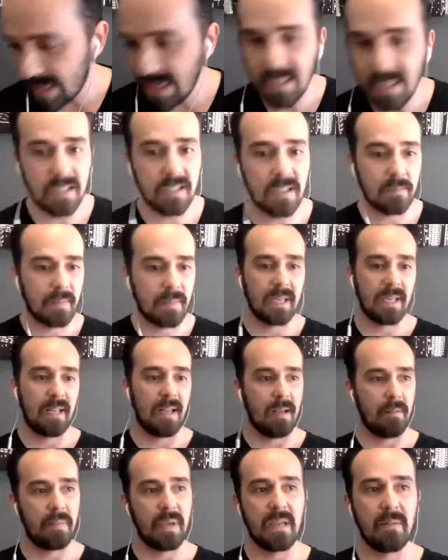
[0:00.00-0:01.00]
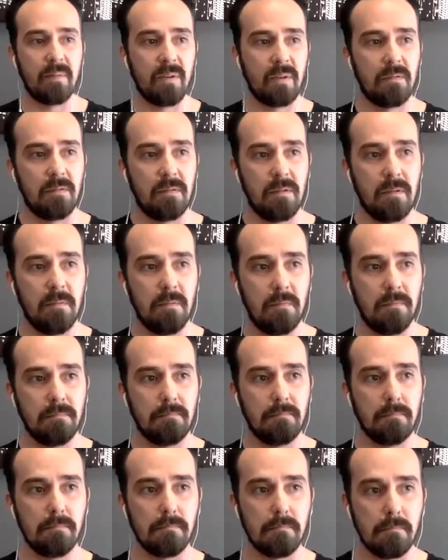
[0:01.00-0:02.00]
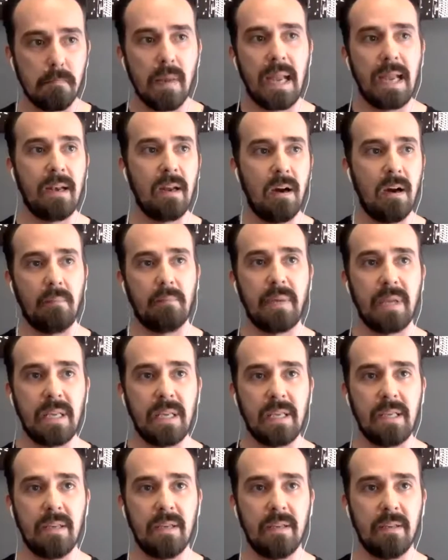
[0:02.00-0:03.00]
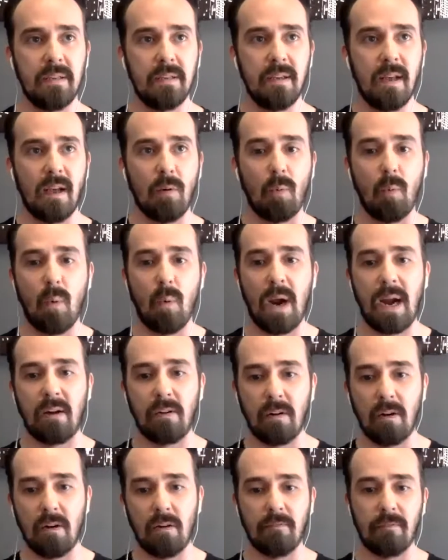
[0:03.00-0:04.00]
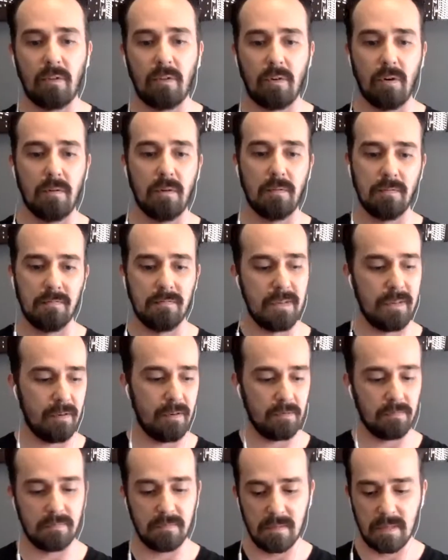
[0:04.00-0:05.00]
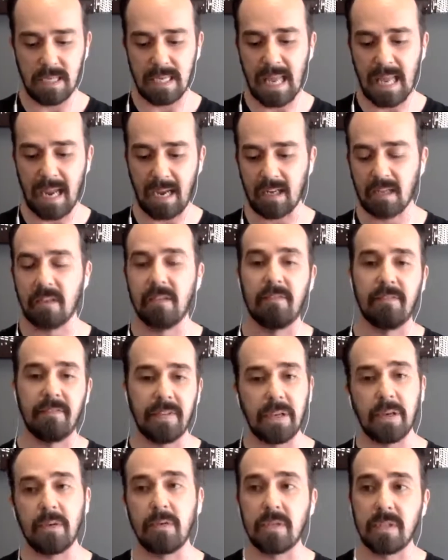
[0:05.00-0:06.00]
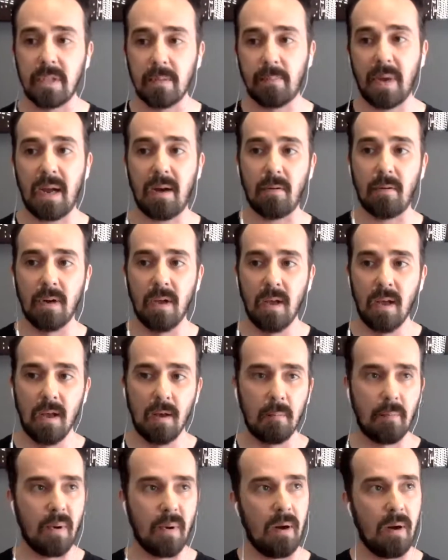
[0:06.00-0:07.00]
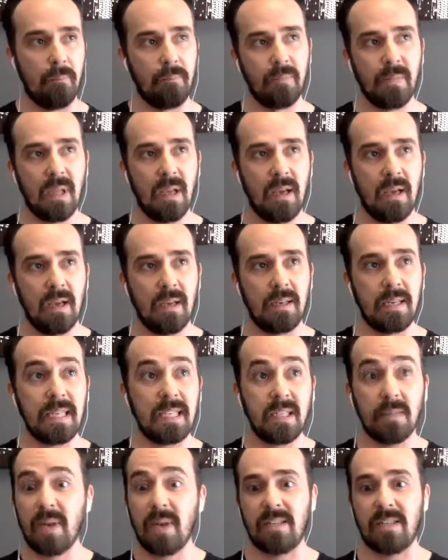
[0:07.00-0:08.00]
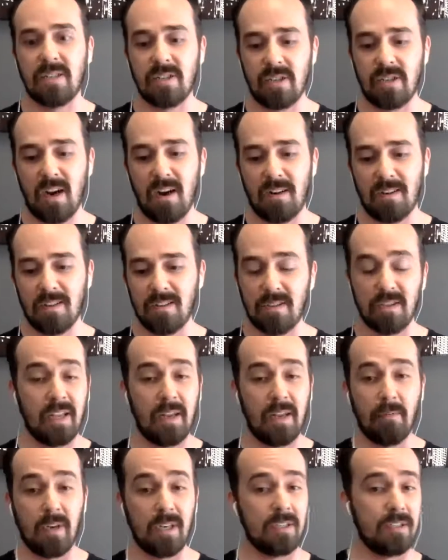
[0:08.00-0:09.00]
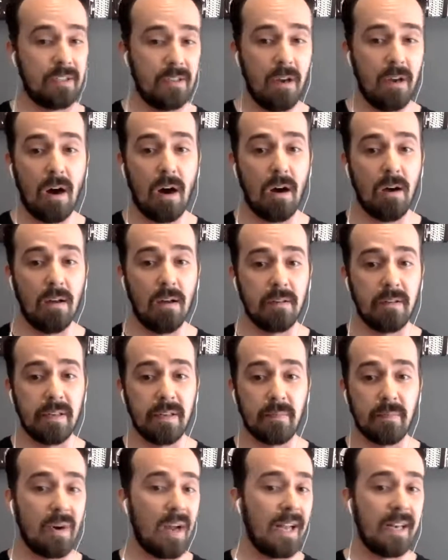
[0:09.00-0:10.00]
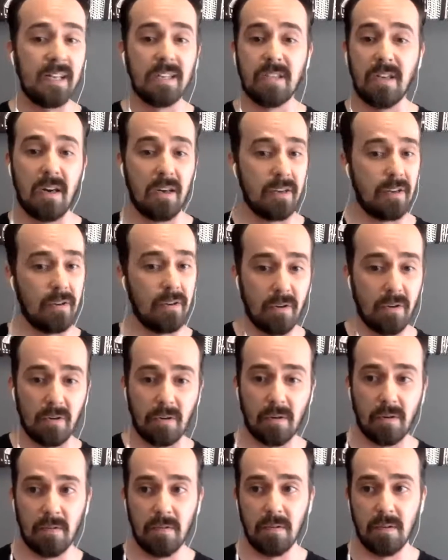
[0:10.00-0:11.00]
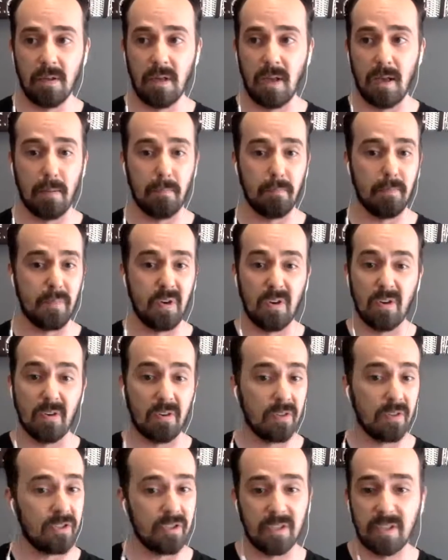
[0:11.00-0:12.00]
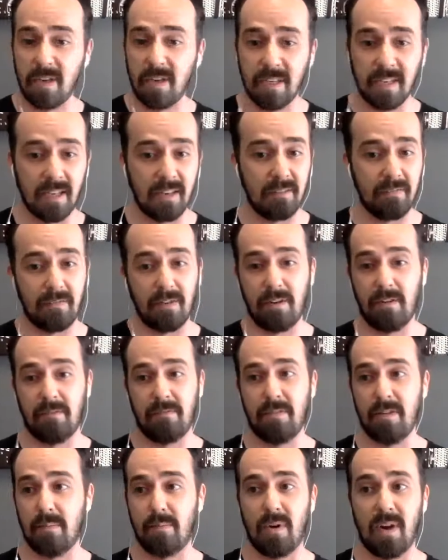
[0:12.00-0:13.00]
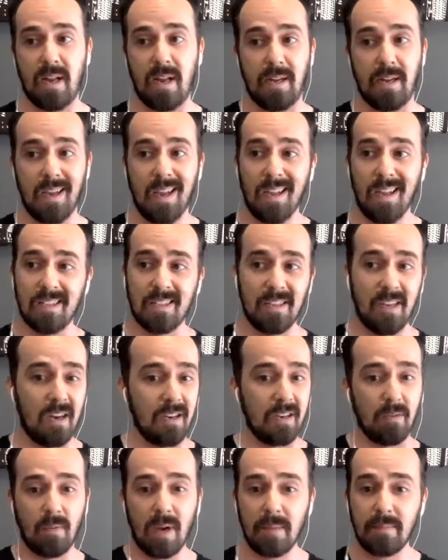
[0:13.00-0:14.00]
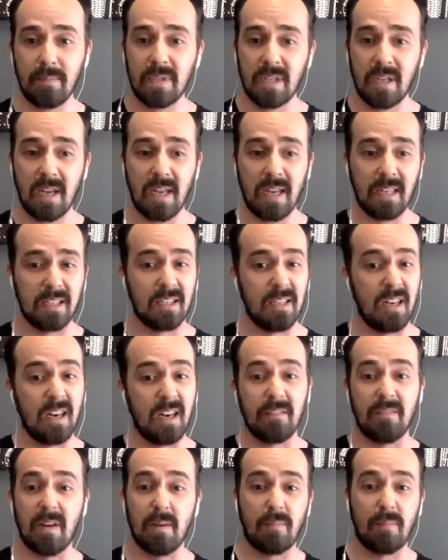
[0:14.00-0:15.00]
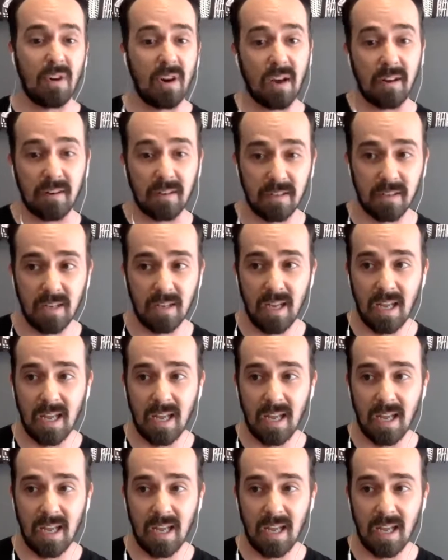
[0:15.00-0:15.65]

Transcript: is something that people may not be aware of, or get confused about. But the easy place to start is to say, well, it's not, your brand is not your logo. Your logo is just an identifier for your brand. It's not your website. It's not even a product.